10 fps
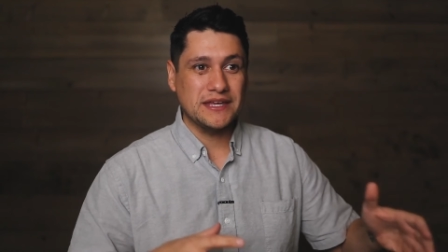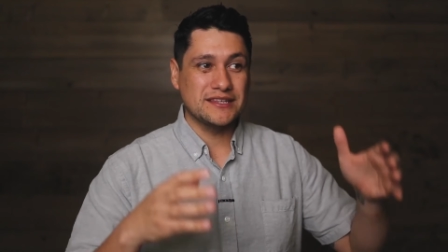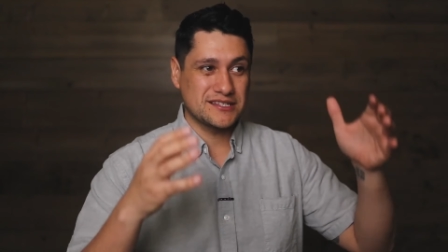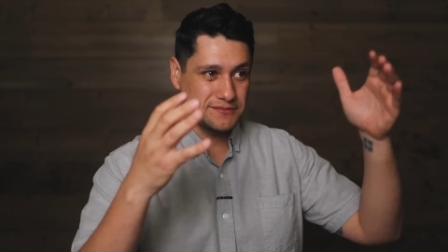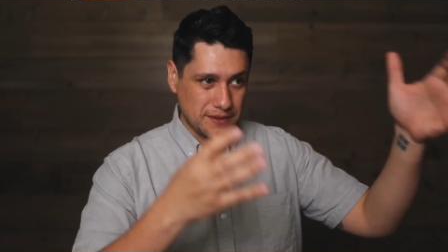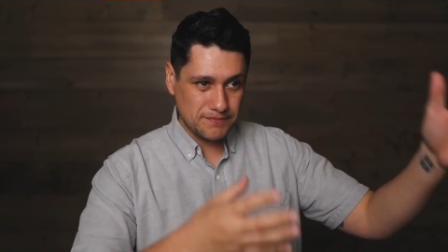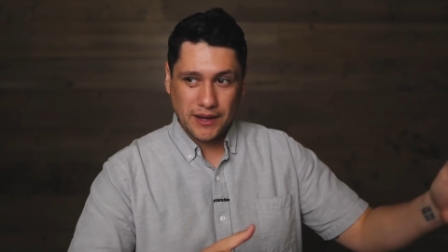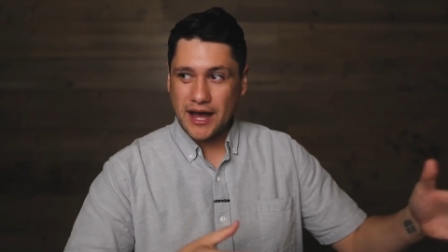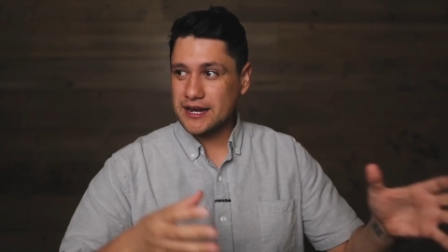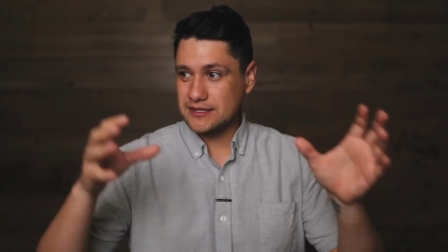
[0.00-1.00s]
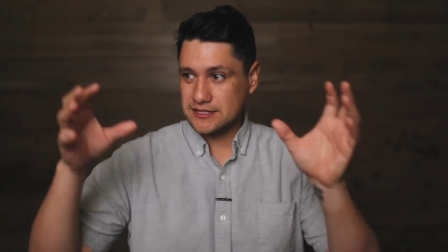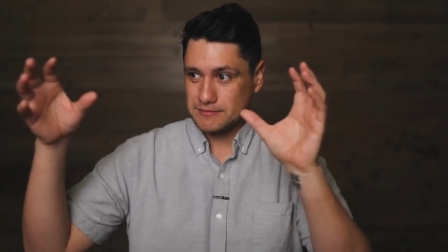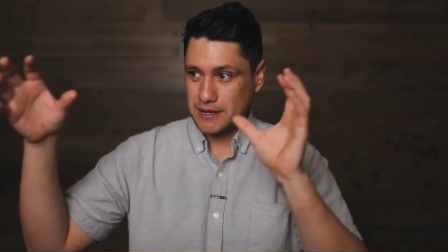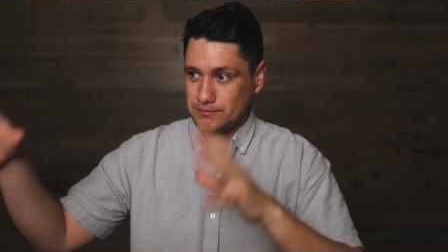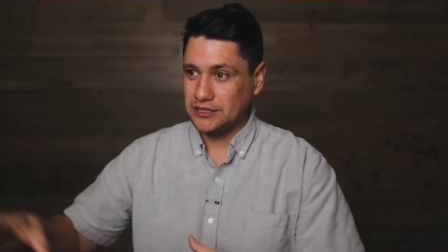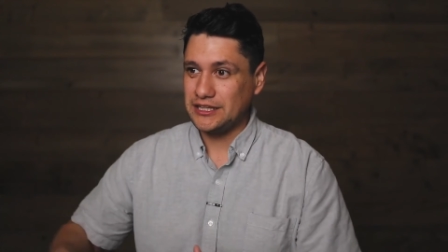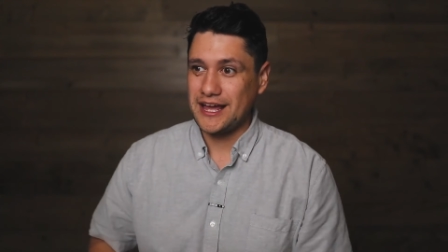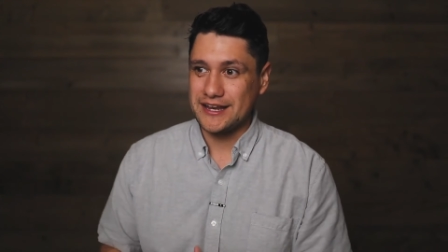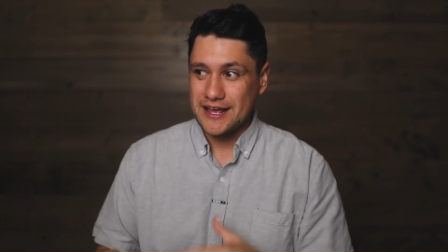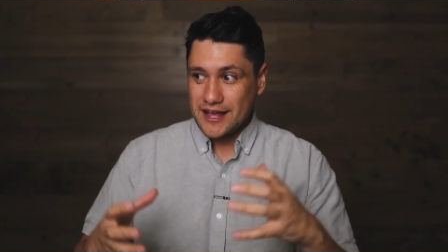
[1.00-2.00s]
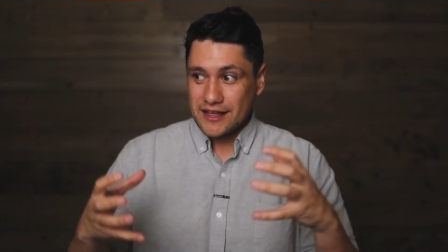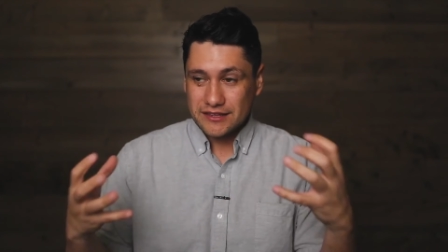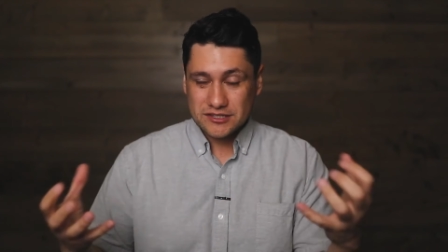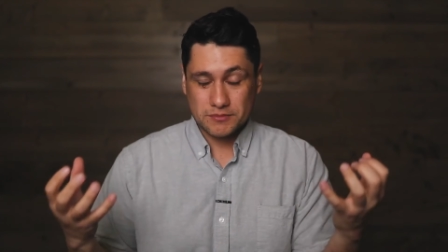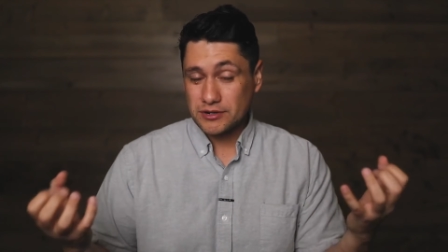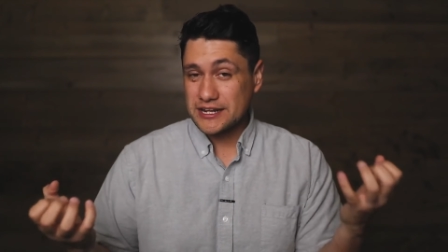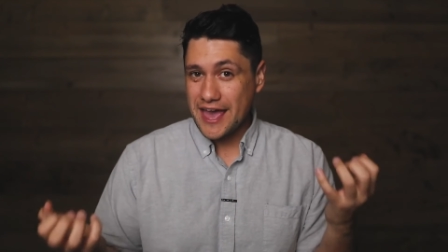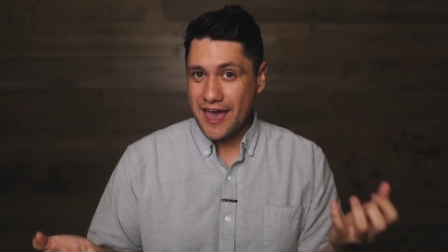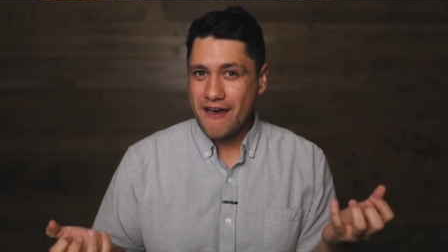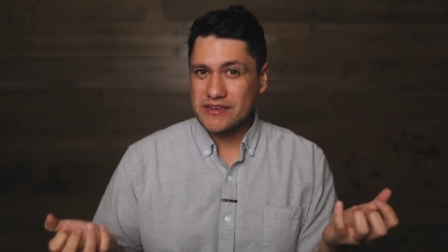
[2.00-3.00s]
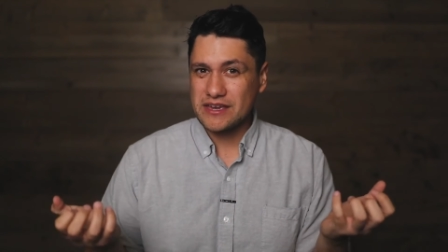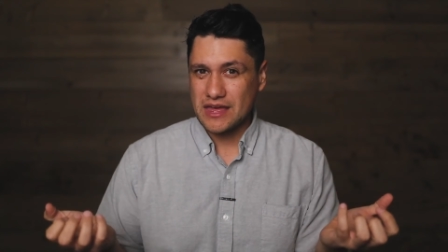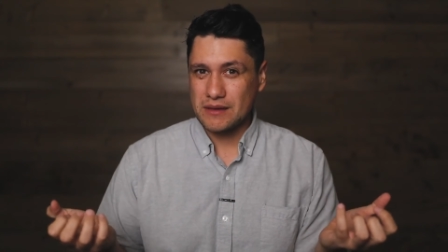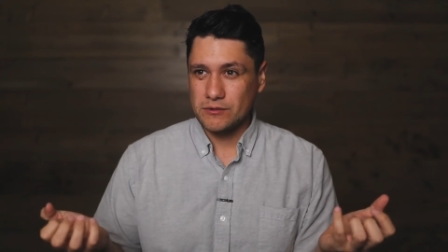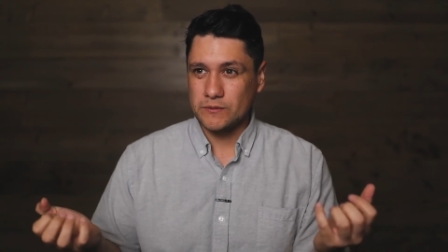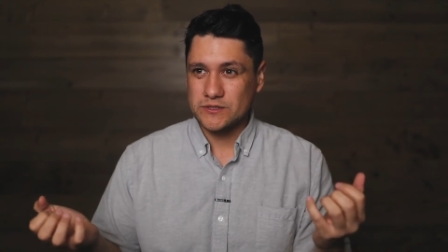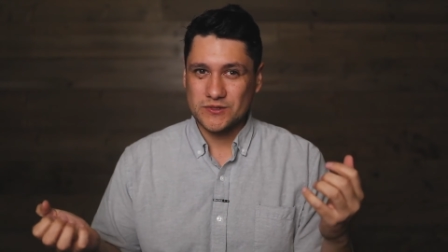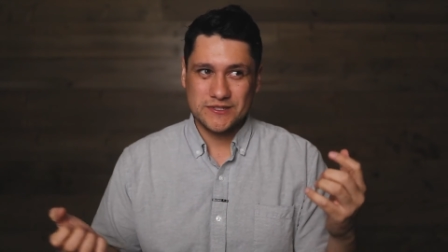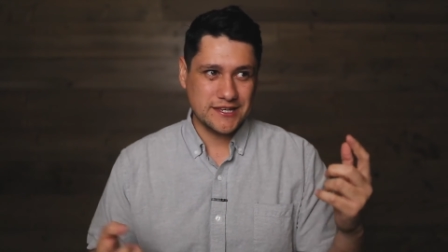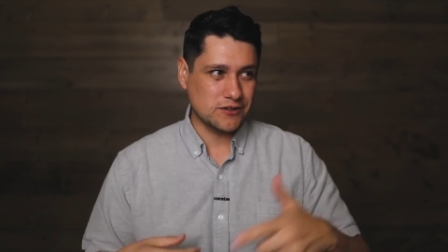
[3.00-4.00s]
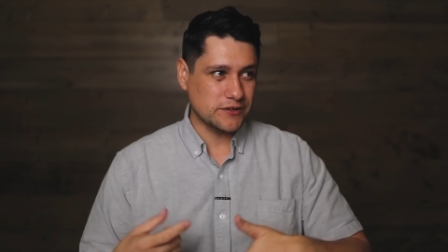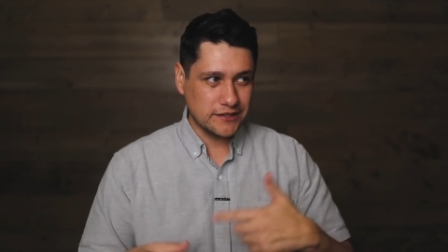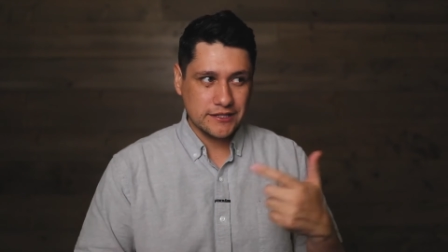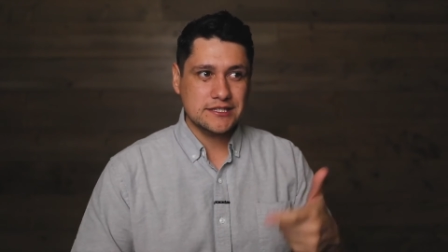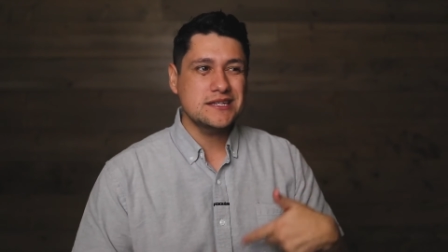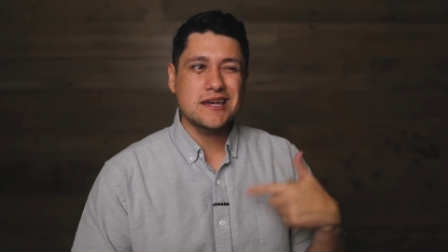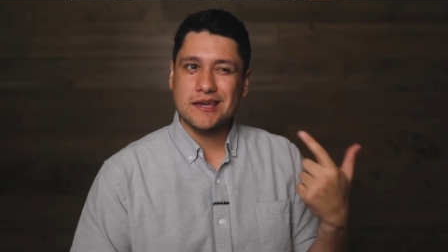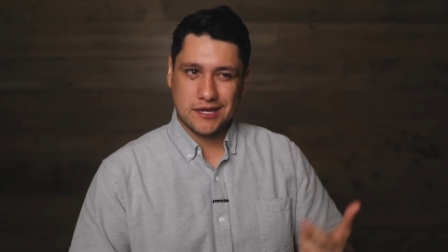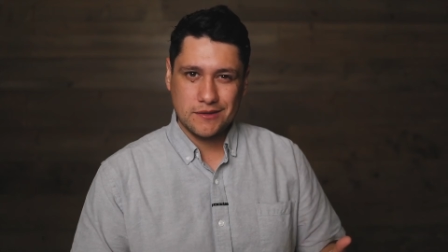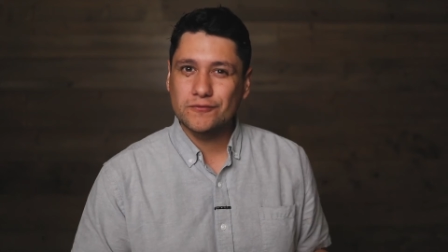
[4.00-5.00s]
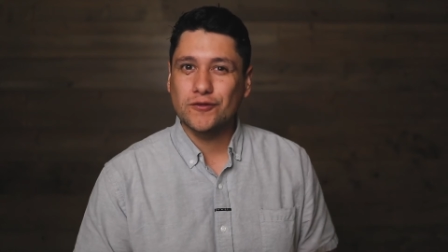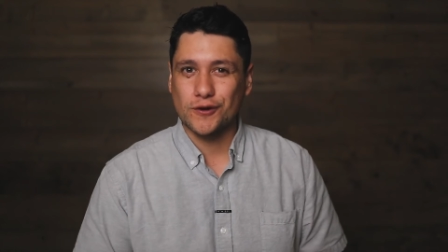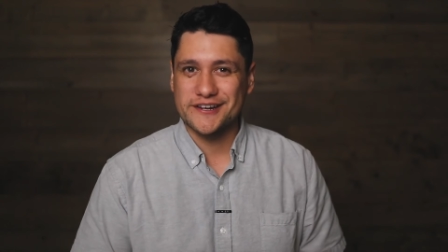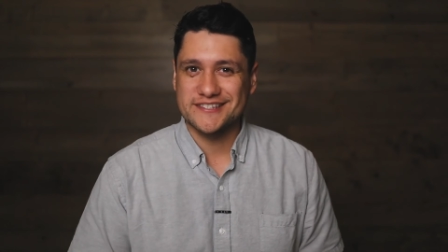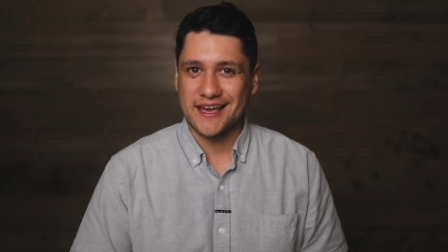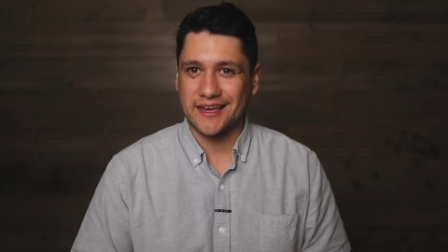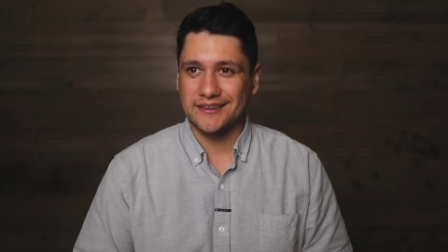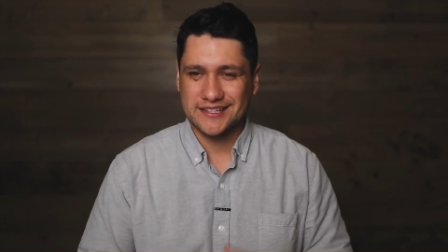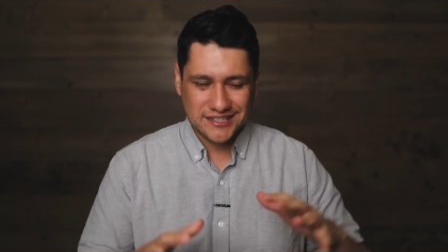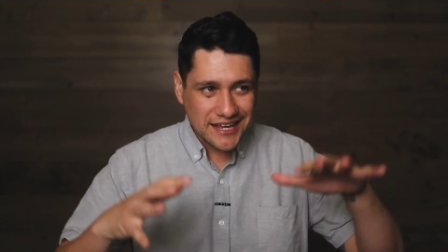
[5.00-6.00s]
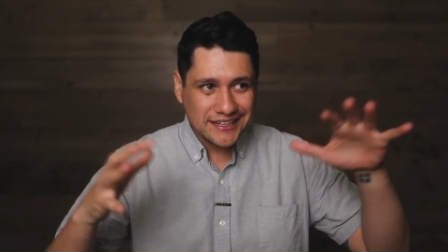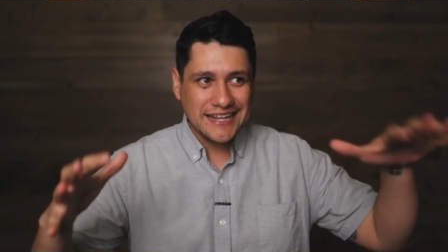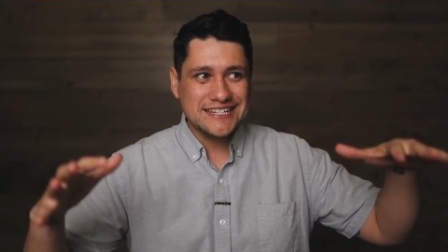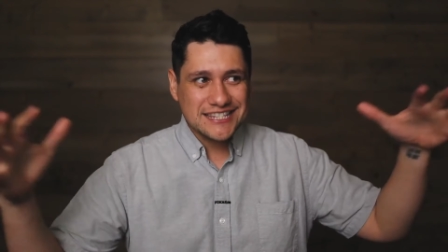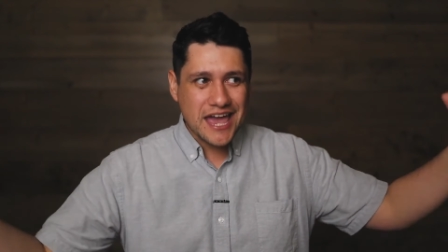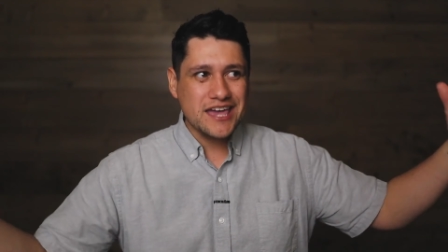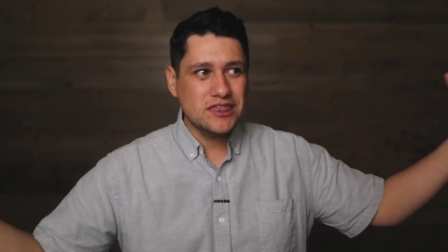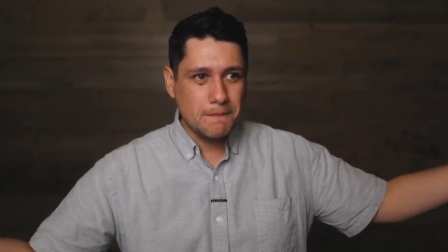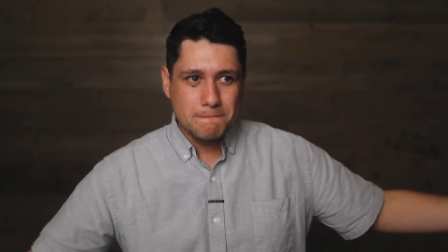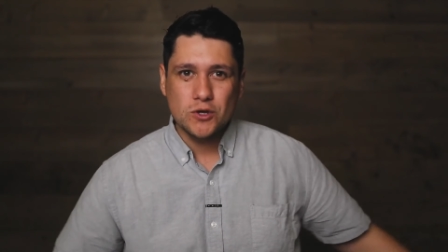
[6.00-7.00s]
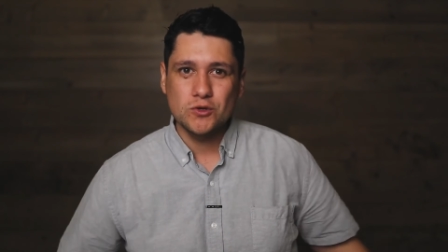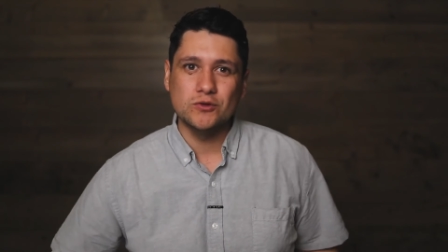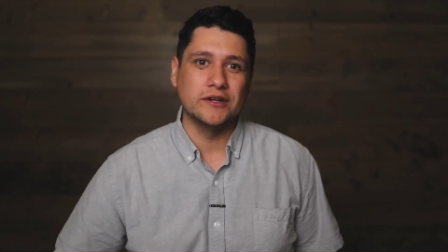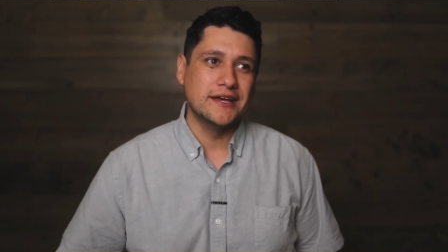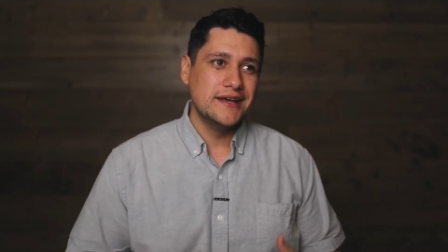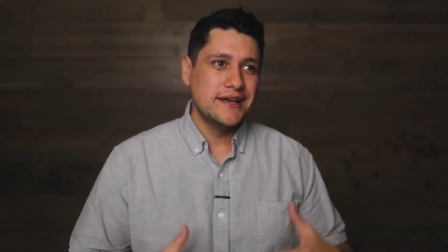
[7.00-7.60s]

me. This is my body. This is my blood. Things are pretty heavy at that moment. So he's like, okay, let's sing a hymn for a second. Let's lighten the mood.